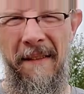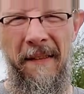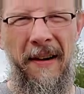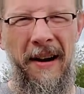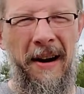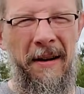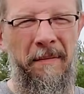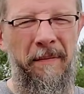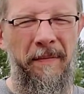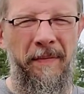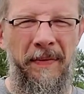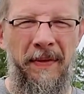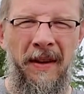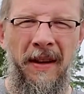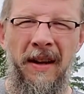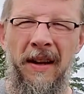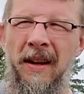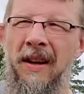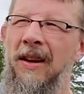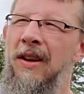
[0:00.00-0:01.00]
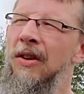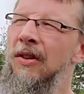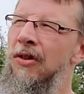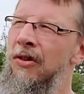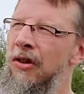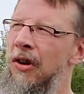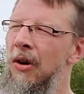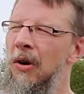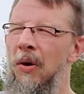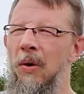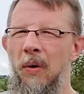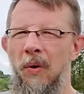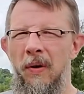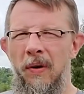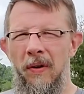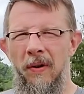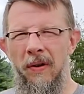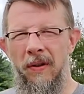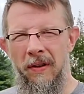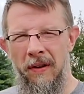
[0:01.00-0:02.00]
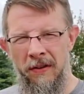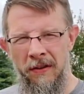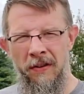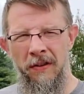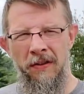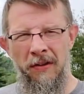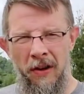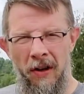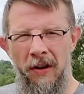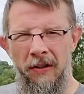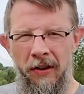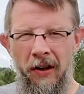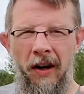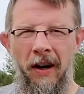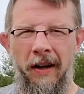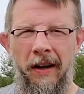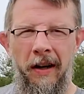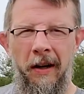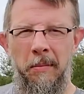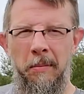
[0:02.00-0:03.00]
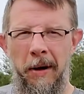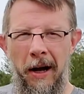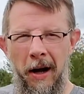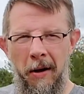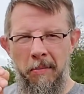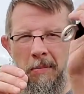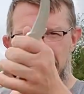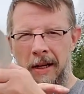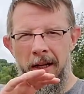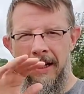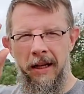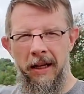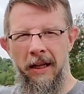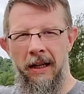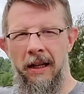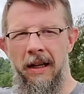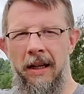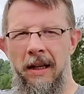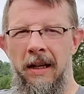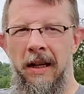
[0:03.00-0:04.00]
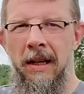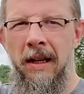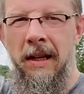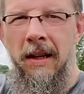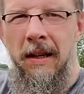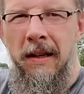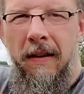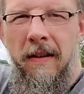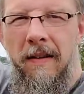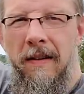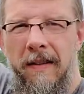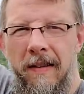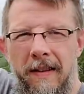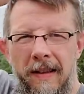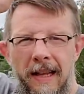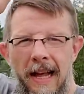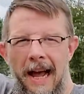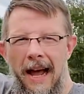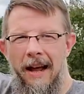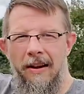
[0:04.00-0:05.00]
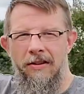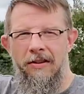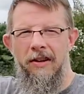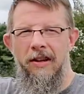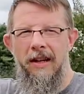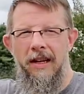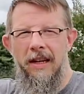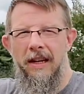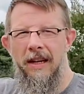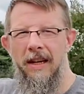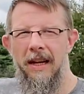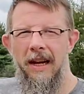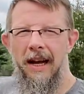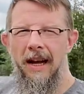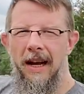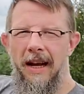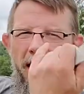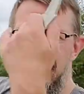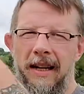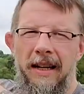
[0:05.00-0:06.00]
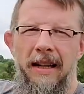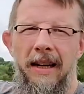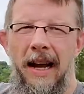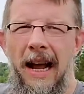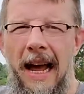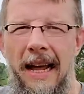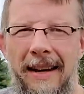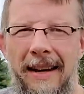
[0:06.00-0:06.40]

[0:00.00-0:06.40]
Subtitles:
right? So this is all talking about being slashy and at a